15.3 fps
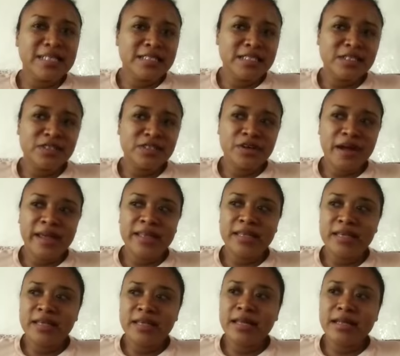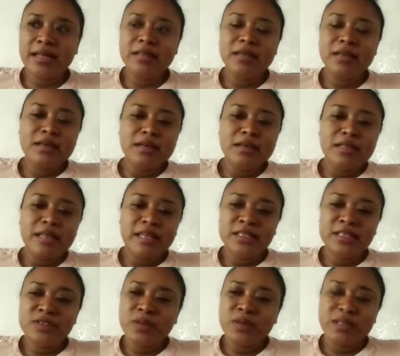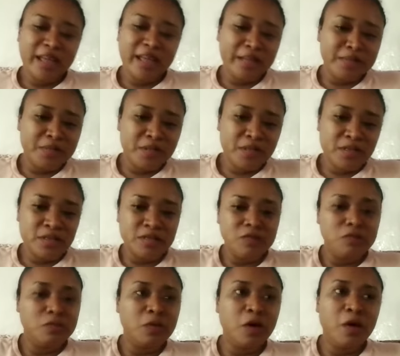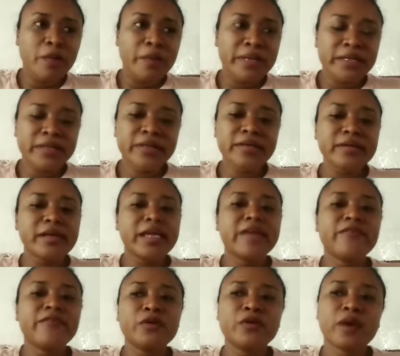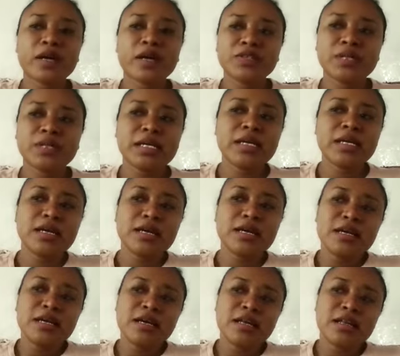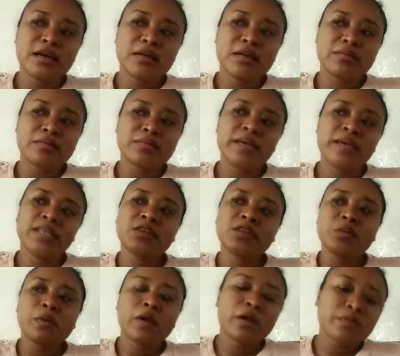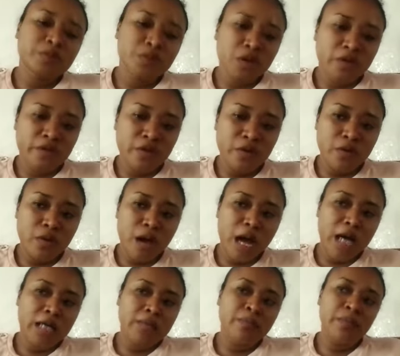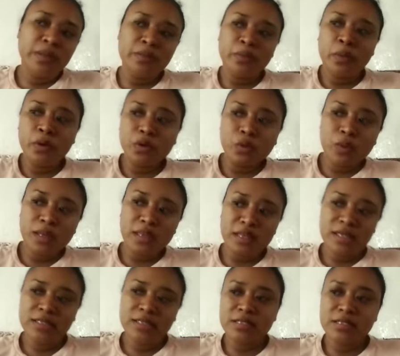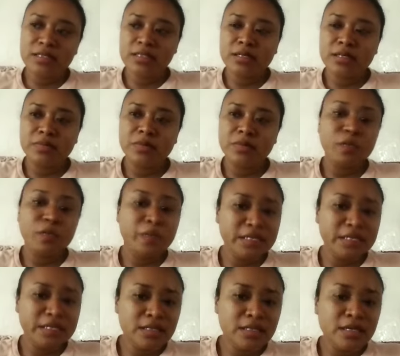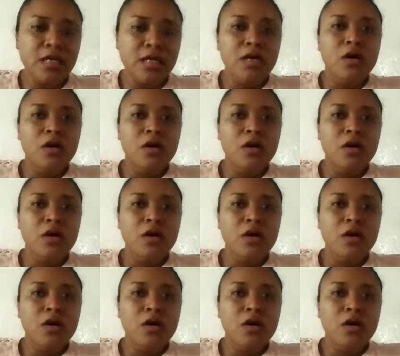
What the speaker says: as a teacher, I think that that is what helps us to become better. If you actually make someone observe you and pinpoint what things you missed,